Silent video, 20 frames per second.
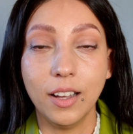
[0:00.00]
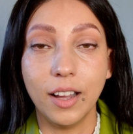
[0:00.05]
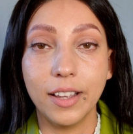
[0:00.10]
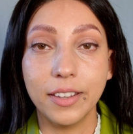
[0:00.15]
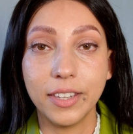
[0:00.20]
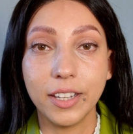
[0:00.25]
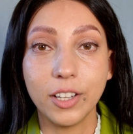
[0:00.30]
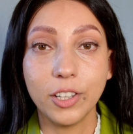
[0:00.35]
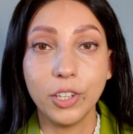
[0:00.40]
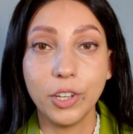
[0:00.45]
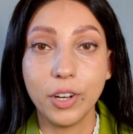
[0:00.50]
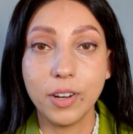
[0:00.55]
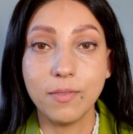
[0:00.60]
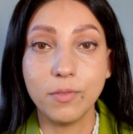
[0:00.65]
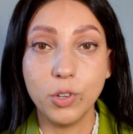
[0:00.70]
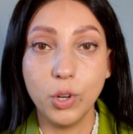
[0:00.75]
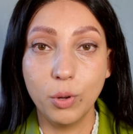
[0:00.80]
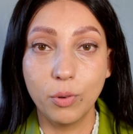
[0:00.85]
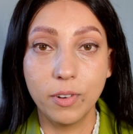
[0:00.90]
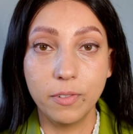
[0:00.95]
I think a lot of
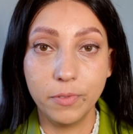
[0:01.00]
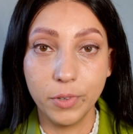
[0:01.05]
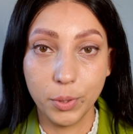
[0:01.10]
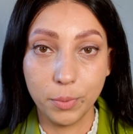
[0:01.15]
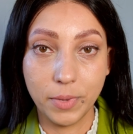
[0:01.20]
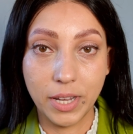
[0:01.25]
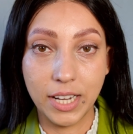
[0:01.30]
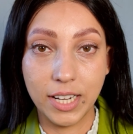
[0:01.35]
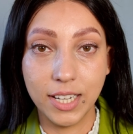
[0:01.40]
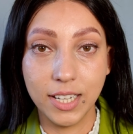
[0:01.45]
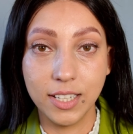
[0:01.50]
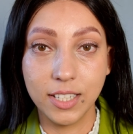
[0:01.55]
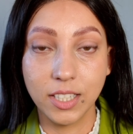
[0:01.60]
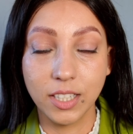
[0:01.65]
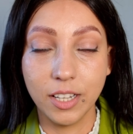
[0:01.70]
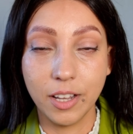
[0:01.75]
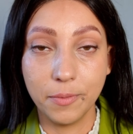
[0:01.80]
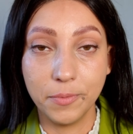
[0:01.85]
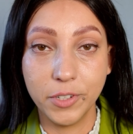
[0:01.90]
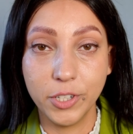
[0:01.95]
newer filmmakers
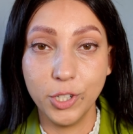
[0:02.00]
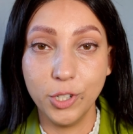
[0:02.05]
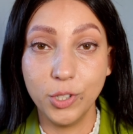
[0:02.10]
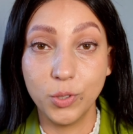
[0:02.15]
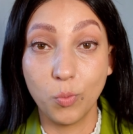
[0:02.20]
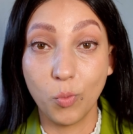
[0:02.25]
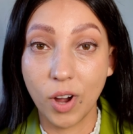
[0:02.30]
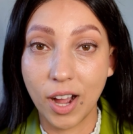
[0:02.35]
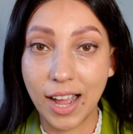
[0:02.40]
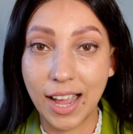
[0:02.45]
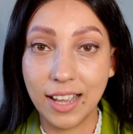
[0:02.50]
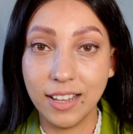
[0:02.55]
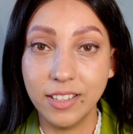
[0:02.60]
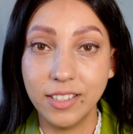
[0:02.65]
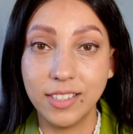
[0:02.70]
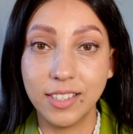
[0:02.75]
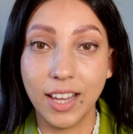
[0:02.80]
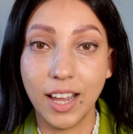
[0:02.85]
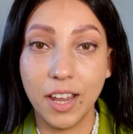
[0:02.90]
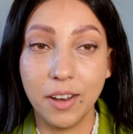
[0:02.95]
love to use
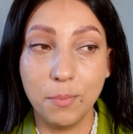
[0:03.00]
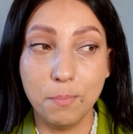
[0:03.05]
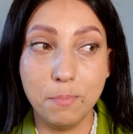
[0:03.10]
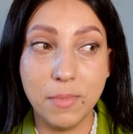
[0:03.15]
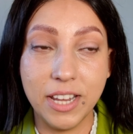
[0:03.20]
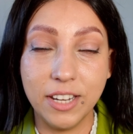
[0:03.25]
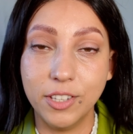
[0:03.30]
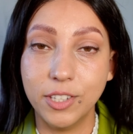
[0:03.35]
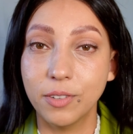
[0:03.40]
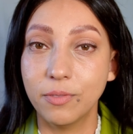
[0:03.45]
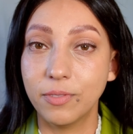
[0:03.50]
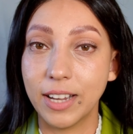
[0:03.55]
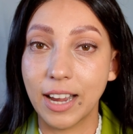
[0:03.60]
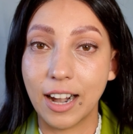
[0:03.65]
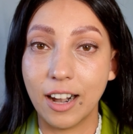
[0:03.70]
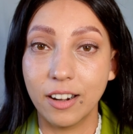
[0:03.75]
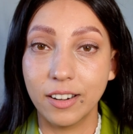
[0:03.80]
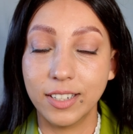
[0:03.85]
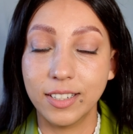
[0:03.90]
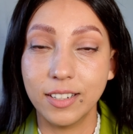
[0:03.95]
wides and mids of
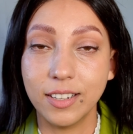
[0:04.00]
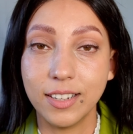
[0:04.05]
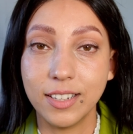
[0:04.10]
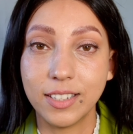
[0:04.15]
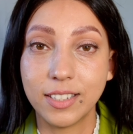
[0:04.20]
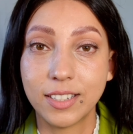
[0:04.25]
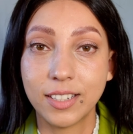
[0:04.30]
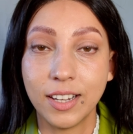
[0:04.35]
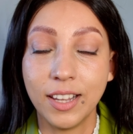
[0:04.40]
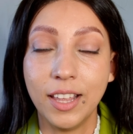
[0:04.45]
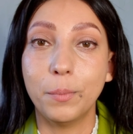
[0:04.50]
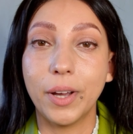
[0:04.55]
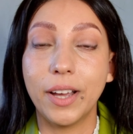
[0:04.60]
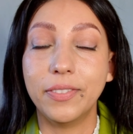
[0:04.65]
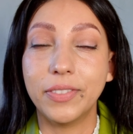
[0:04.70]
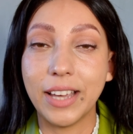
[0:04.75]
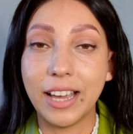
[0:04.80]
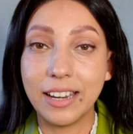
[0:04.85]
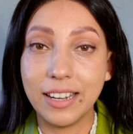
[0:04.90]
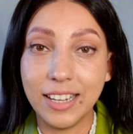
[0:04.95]
characters,
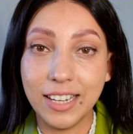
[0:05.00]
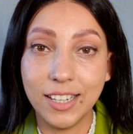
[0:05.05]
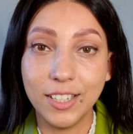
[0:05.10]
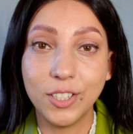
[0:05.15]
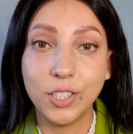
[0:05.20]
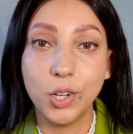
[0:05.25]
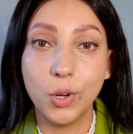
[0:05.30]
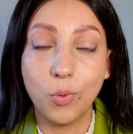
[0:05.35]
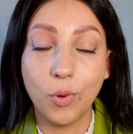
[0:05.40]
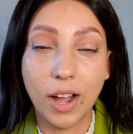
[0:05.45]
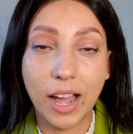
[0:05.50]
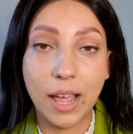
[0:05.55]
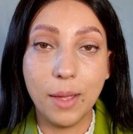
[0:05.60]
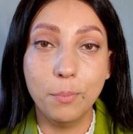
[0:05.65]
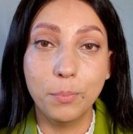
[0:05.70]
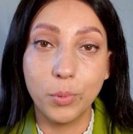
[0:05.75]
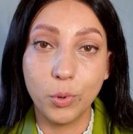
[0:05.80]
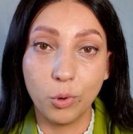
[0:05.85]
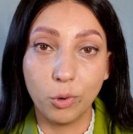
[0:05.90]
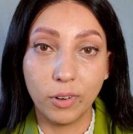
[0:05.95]
but that is
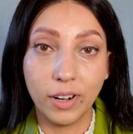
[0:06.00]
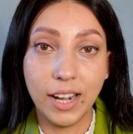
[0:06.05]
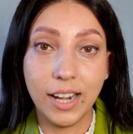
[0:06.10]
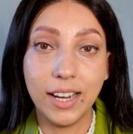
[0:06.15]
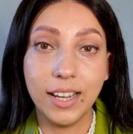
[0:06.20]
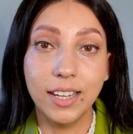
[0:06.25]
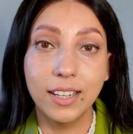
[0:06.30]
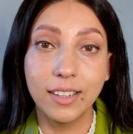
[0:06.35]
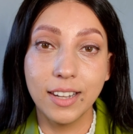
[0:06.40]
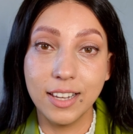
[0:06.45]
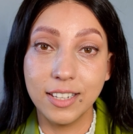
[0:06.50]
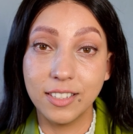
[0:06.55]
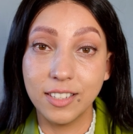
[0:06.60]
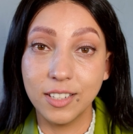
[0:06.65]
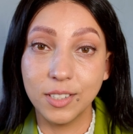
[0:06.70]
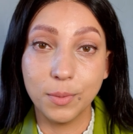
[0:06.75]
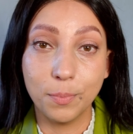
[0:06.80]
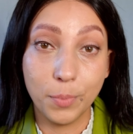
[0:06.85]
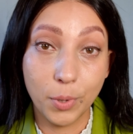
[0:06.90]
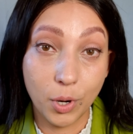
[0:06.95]
quite boring unless
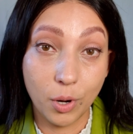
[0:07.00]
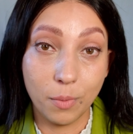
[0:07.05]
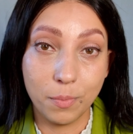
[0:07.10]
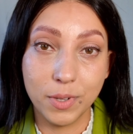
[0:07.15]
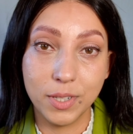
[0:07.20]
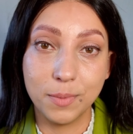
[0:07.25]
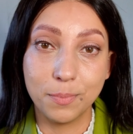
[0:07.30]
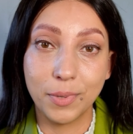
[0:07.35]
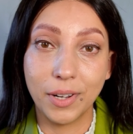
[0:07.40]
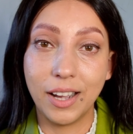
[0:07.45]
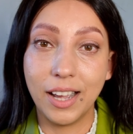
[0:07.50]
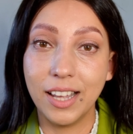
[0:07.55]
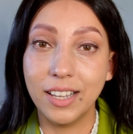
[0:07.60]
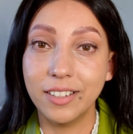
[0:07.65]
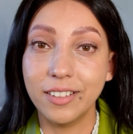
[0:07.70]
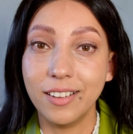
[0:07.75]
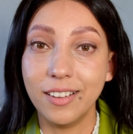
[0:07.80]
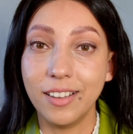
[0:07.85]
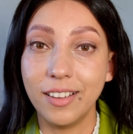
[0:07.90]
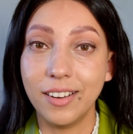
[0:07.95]
there's a purpose
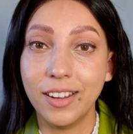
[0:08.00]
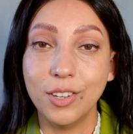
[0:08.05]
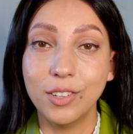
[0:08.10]
behind it.